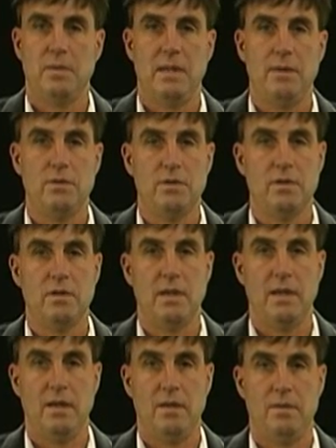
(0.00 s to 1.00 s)
but that will
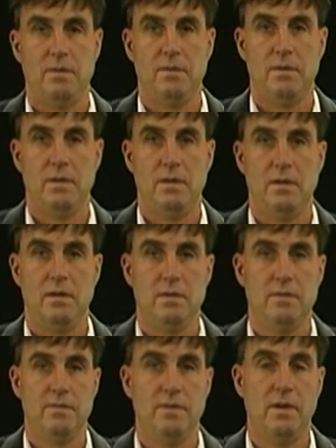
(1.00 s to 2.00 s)
certainly get you in
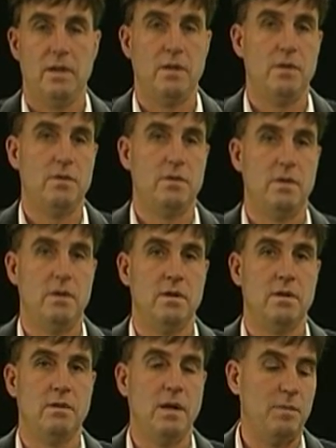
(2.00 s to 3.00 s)
very close to the
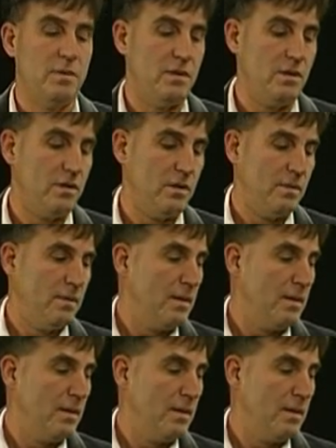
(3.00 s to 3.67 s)
correct position.